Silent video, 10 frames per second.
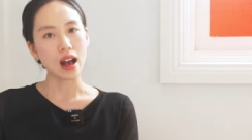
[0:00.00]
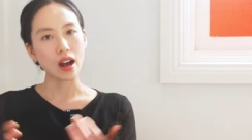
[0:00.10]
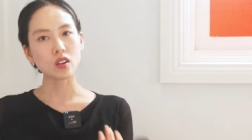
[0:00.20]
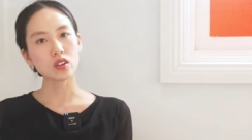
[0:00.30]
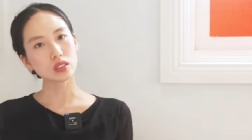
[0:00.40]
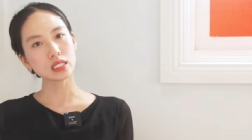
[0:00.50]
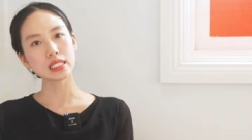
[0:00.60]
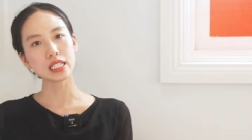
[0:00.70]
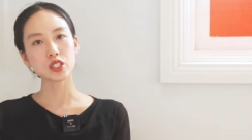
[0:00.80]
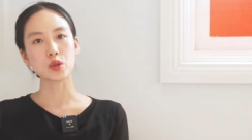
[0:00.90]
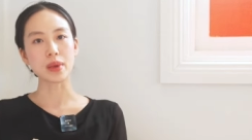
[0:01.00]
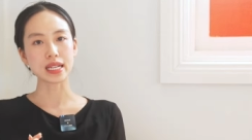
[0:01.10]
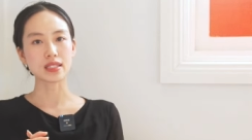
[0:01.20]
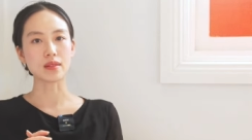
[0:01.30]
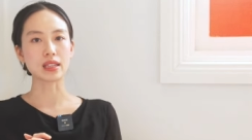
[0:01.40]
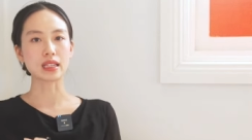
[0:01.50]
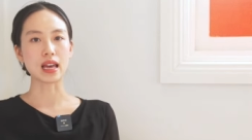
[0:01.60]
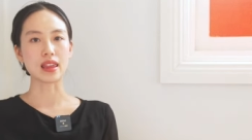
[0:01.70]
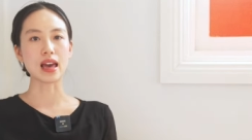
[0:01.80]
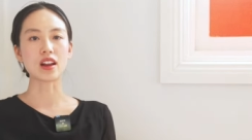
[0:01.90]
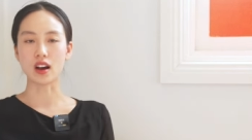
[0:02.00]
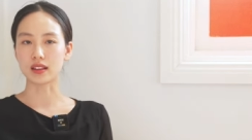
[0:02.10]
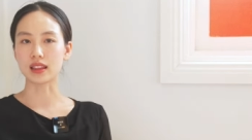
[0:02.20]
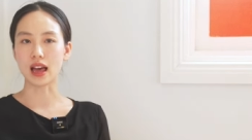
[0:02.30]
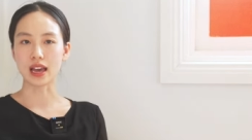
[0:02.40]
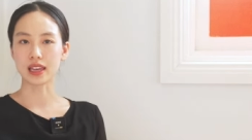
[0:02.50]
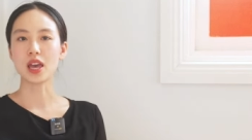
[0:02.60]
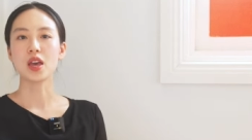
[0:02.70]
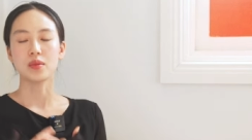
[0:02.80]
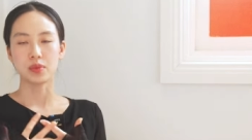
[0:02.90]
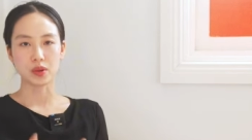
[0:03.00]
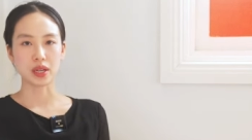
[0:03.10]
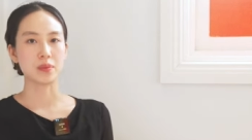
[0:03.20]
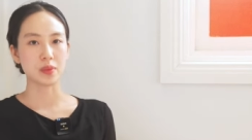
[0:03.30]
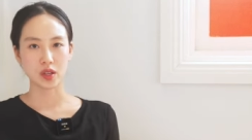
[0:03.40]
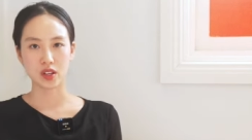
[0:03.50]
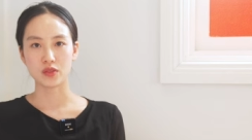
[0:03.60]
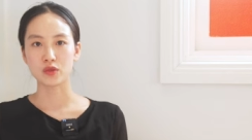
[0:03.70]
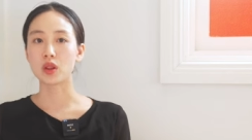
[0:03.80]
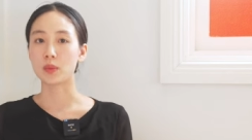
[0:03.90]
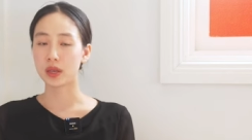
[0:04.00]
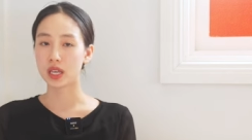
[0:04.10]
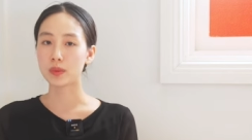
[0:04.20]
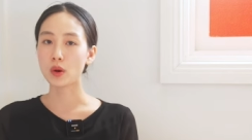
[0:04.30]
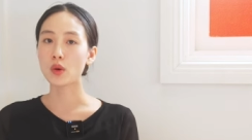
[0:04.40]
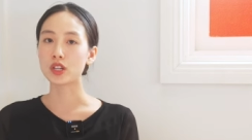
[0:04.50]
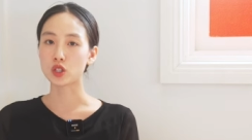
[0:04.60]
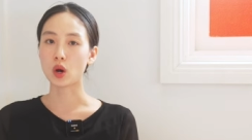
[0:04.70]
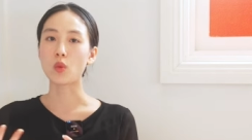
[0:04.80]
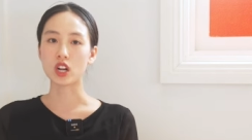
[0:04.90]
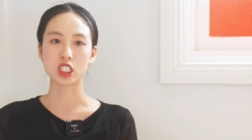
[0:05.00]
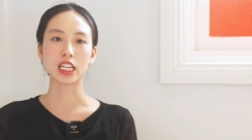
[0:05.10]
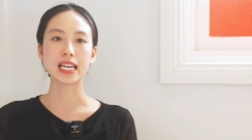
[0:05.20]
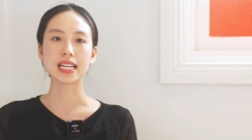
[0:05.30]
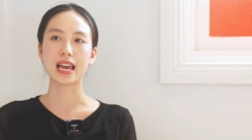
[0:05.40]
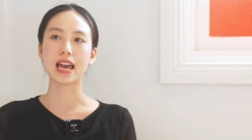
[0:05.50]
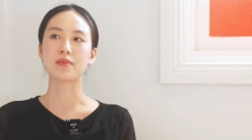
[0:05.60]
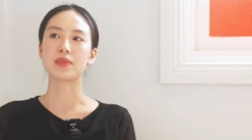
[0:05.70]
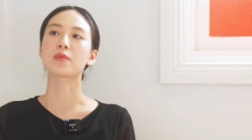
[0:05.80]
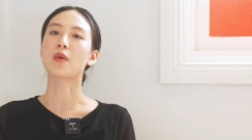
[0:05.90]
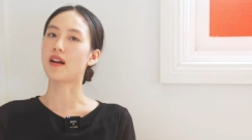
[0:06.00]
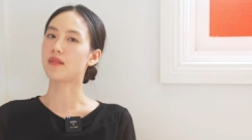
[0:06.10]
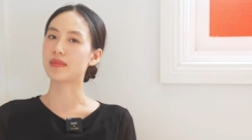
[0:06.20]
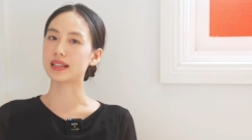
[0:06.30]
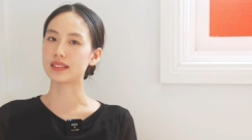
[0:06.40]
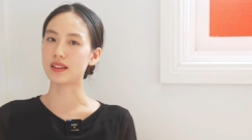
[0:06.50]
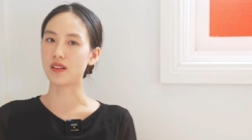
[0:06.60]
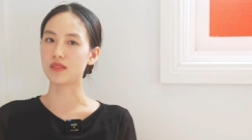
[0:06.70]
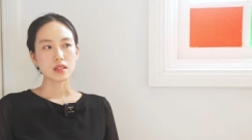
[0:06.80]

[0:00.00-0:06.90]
How cool is it to make something like that online, build a community full of people who enjoy watching it and be proud myself.